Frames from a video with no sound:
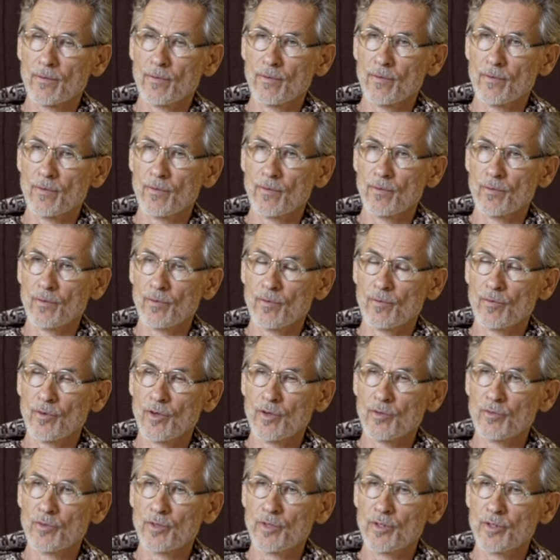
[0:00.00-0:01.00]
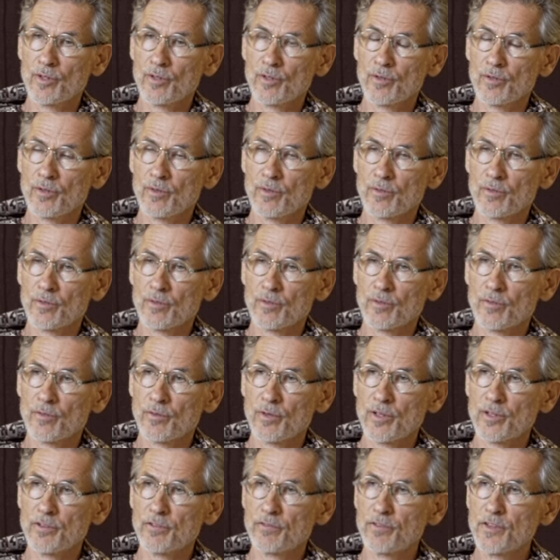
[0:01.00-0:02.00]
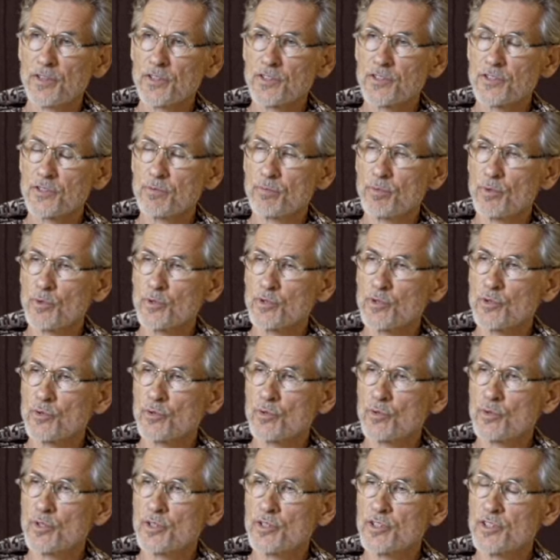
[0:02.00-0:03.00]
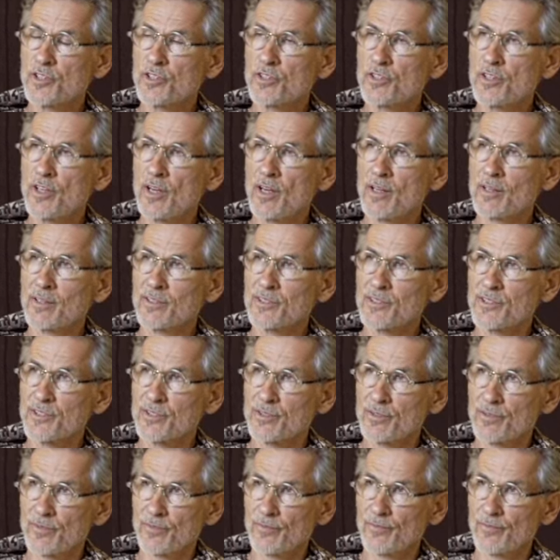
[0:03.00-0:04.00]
and when we were first supposed to do this in Dallas,